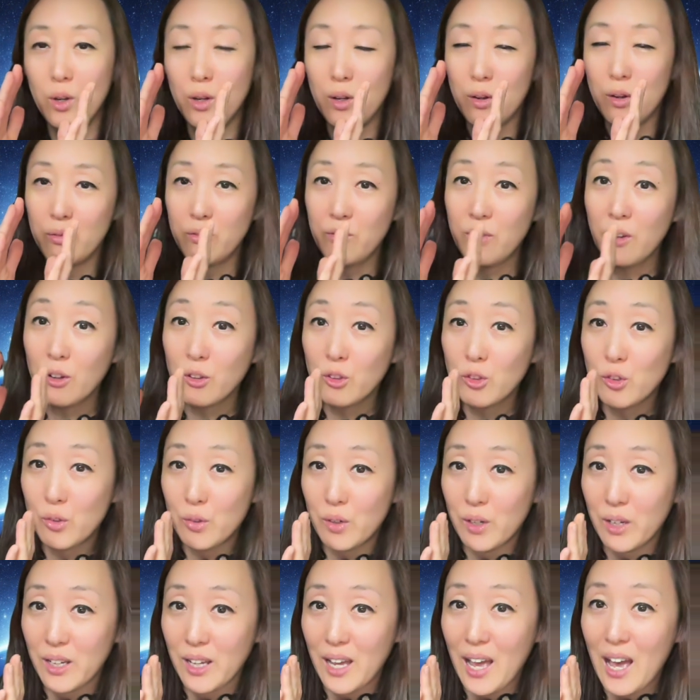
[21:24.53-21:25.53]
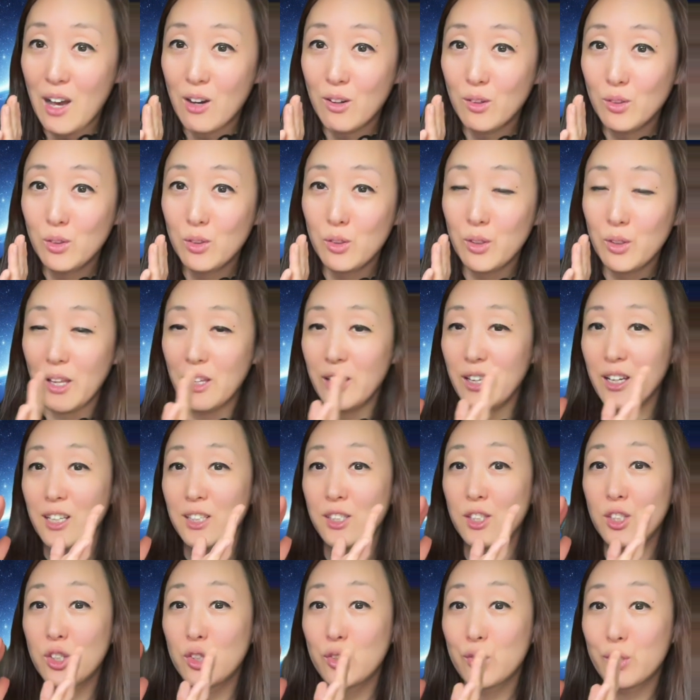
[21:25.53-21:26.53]
filtering out and
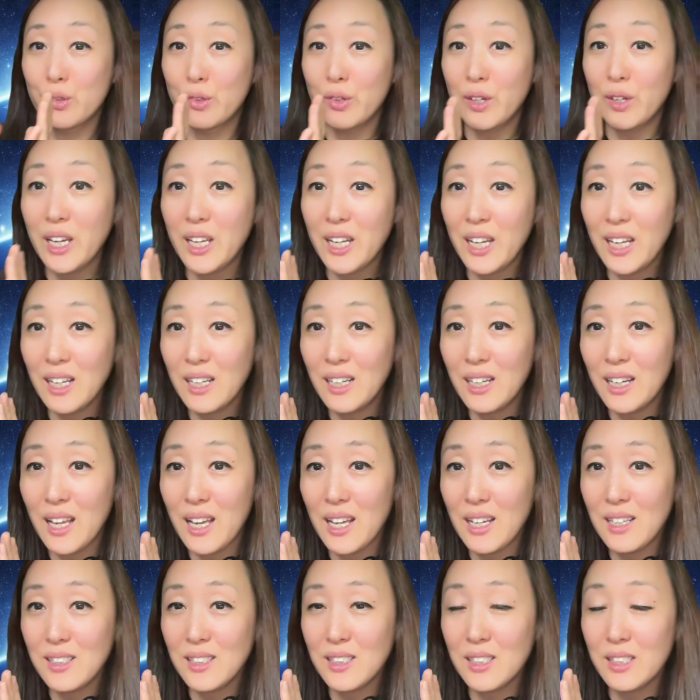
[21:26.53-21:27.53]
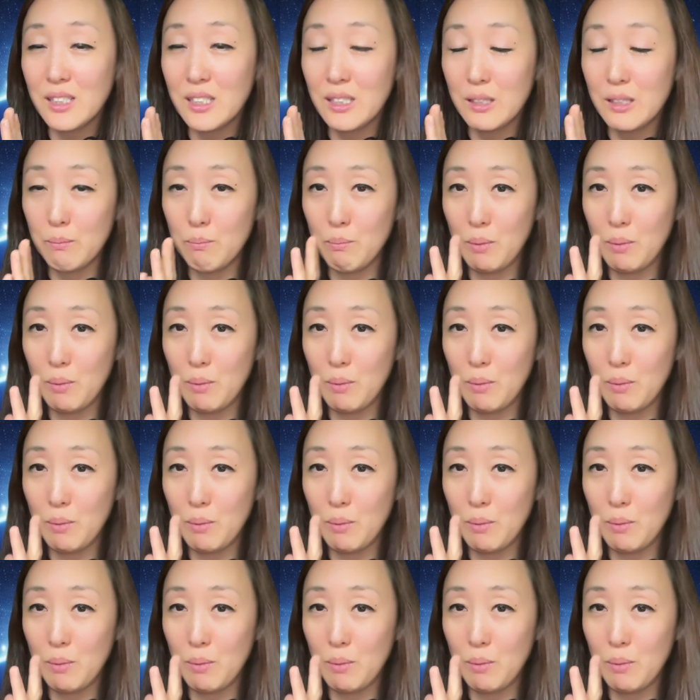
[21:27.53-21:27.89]
excreting less